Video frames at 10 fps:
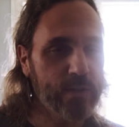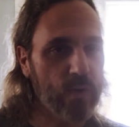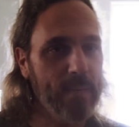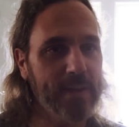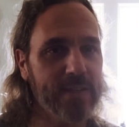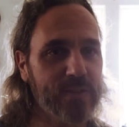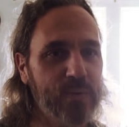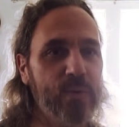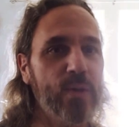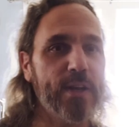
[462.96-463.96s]
the drumming is
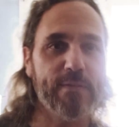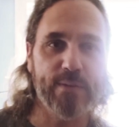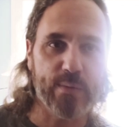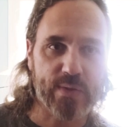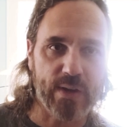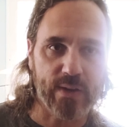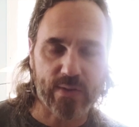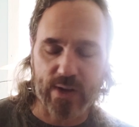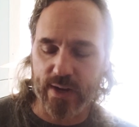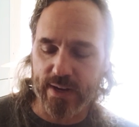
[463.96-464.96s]
cool on a few
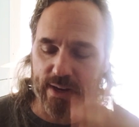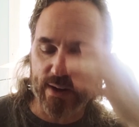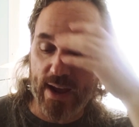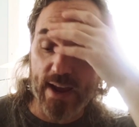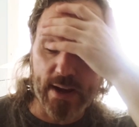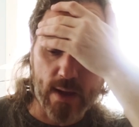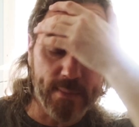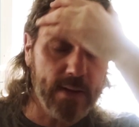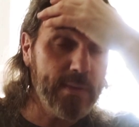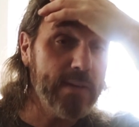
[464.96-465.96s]
songs on here, and I'm
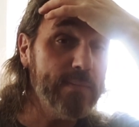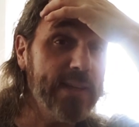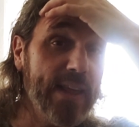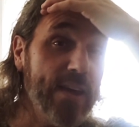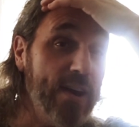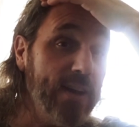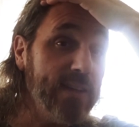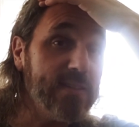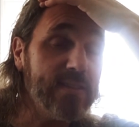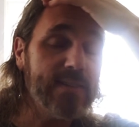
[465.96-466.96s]
going to be completely
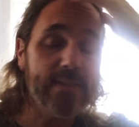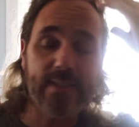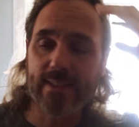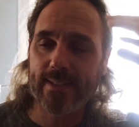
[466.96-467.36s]
honest.